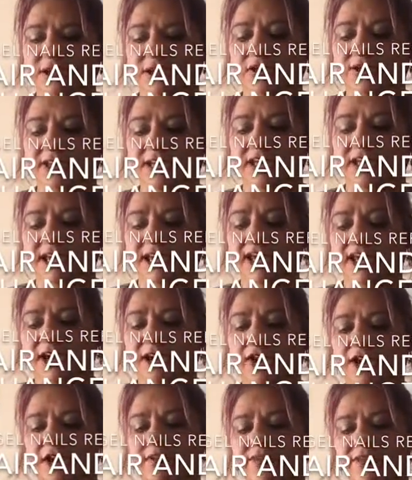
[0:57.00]
all taken
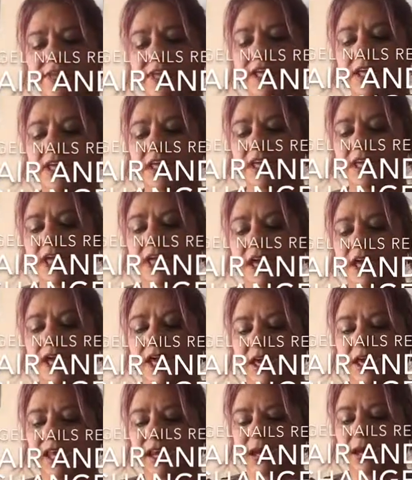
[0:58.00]
care of,
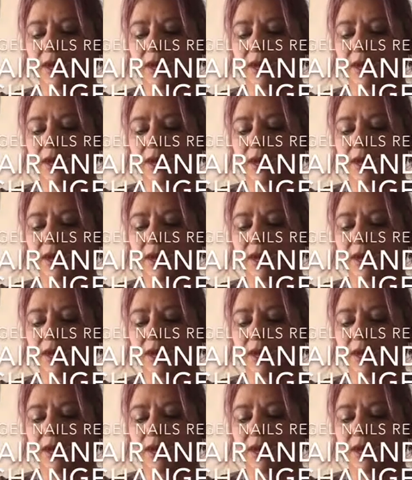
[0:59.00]
and